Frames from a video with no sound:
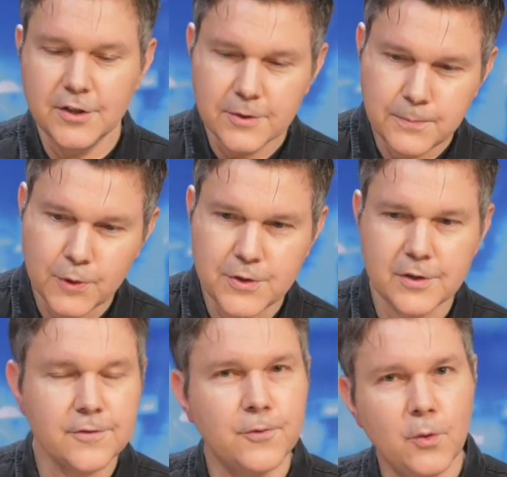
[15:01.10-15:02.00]
to
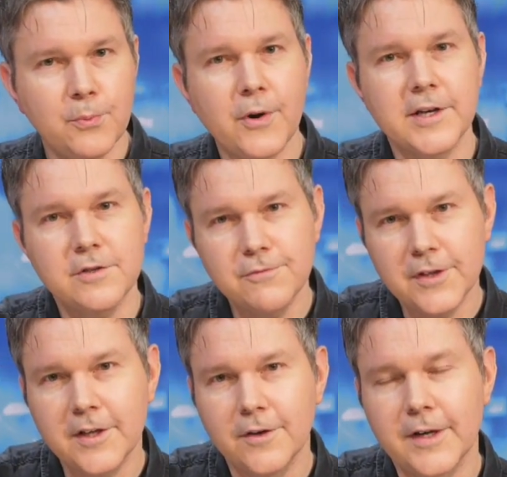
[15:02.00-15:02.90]
purchase full-price
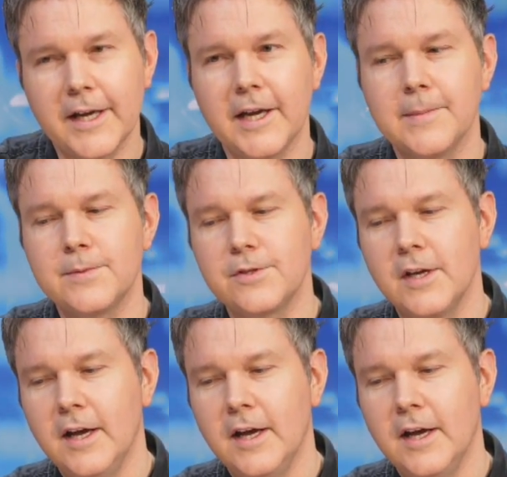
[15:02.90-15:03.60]
video games,